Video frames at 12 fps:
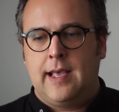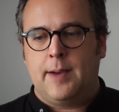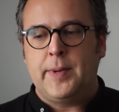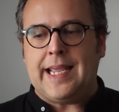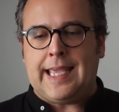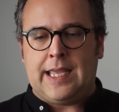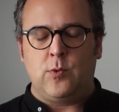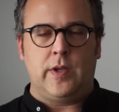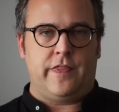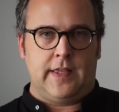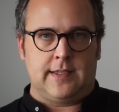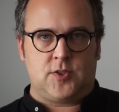I'm going to end
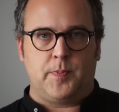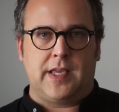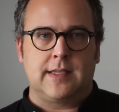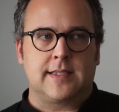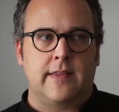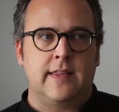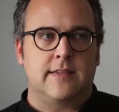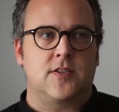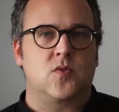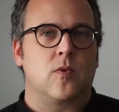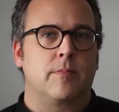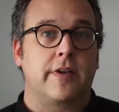with this because I think this
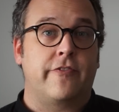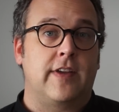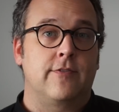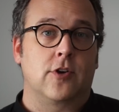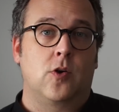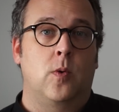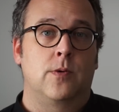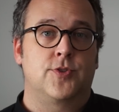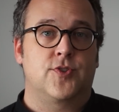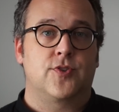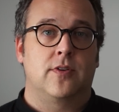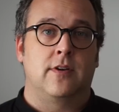is one of my favorite
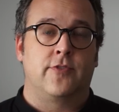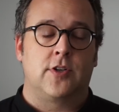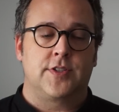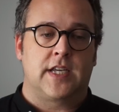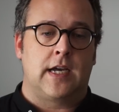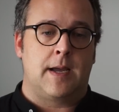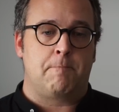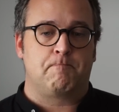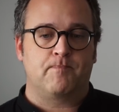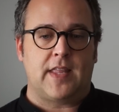quotes of all time.